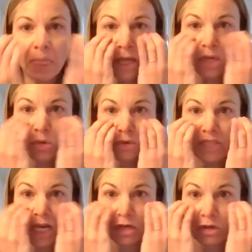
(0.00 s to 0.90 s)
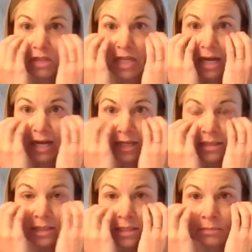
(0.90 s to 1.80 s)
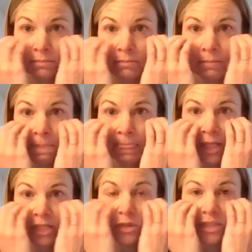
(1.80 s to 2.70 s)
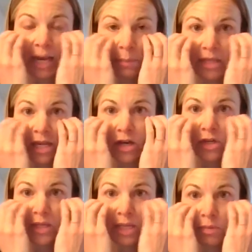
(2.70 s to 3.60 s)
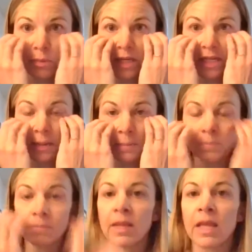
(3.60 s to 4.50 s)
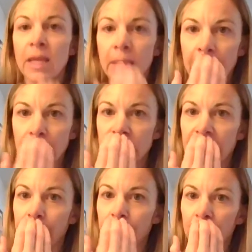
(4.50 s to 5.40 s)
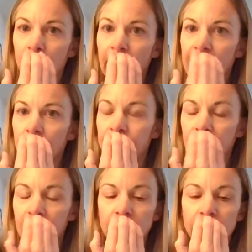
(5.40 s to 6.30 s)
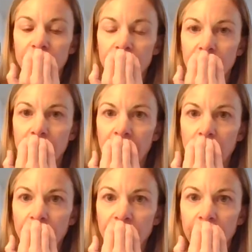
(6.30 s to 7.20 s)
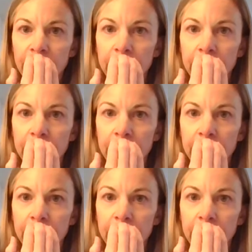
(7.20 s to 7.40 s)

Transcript: Then you move to under the eyes. You tap there and you keep repeating. Then you tap right above the mouth.